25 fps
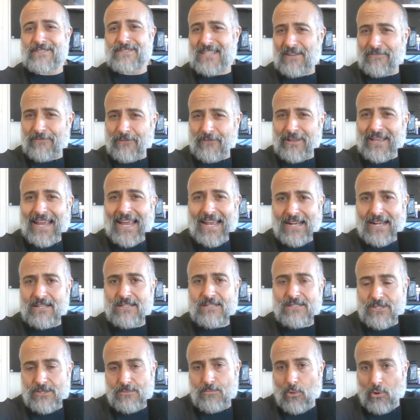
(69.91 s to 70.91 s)
Definitely
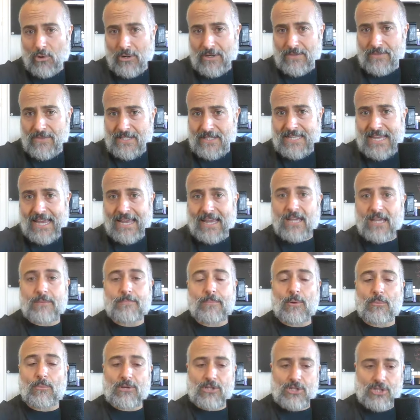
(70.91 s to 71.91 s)
had some more in the tank,
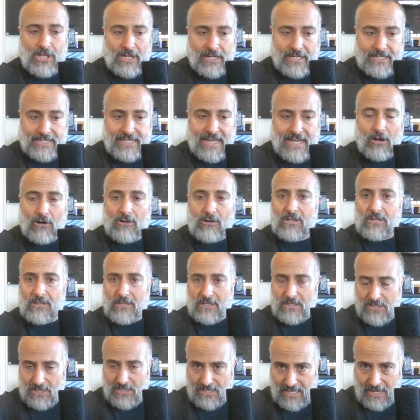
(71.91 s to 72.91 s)
but we shut it down
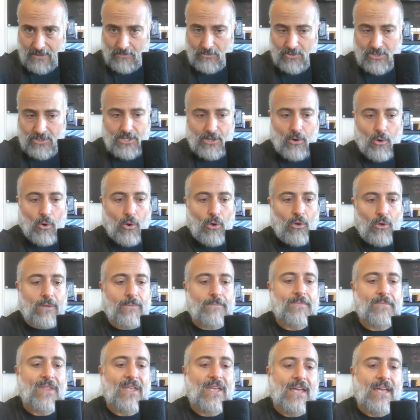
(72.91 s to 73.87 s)
because that was the goal.